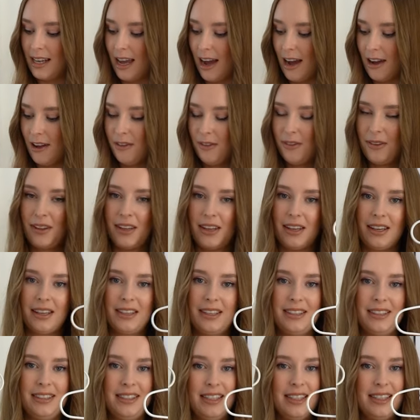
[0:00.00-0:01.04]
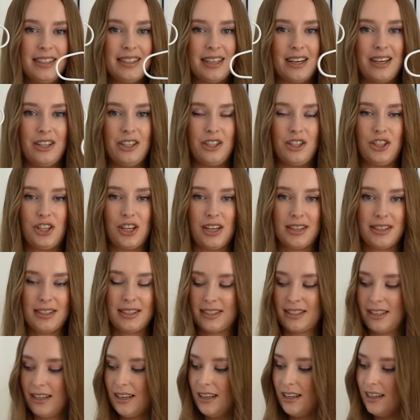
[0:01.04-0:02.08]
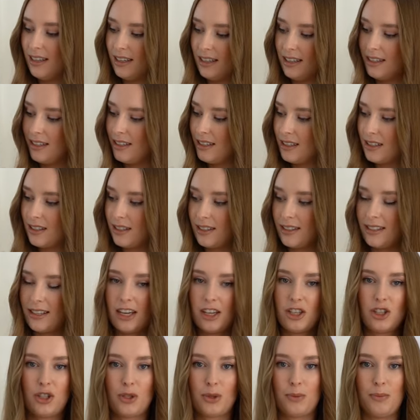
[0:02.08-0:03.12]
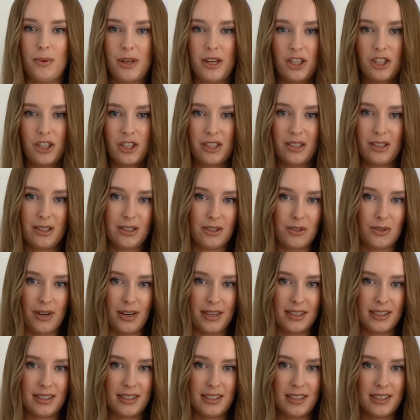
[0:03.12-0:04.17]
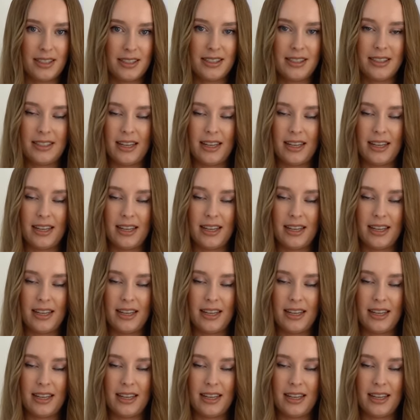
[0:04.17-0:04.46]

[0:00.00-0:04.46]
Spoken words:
I think these are just such special dresses.